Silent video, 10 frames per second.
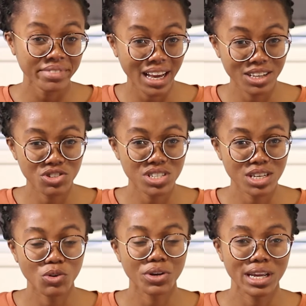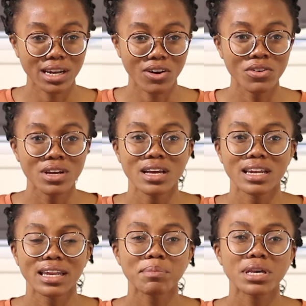I just said okay now
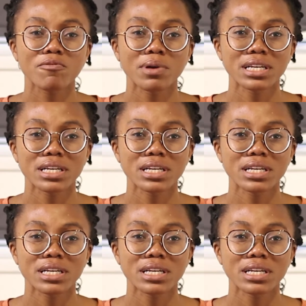let me give